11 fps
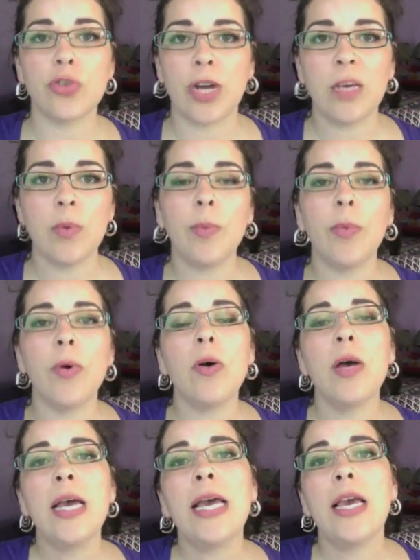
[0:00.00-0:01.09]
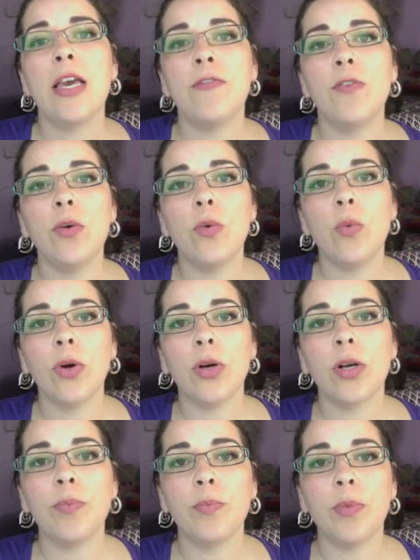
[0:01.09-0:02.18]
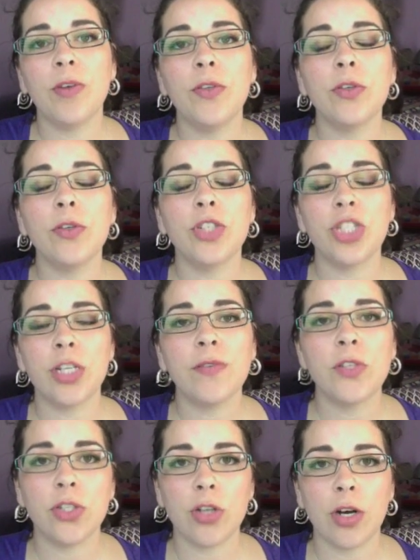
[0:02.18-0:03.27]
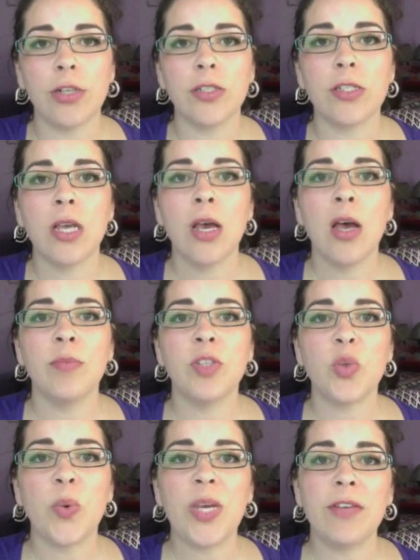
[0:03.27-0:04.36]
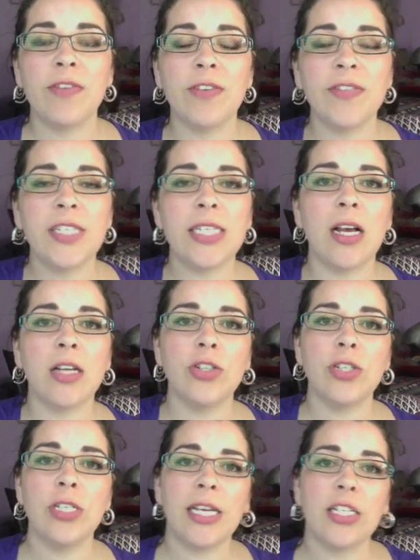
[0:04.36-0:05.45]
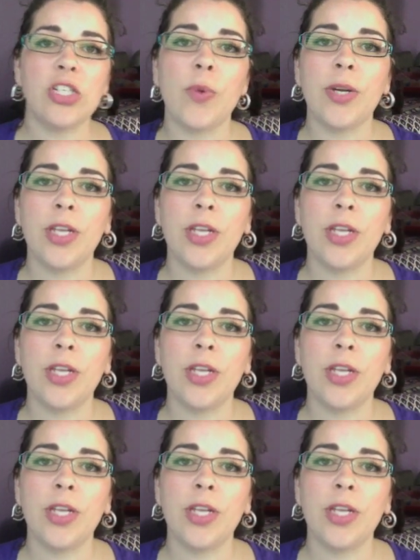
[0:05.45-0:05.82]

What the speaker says: If your shift starts between 1500 and 2359,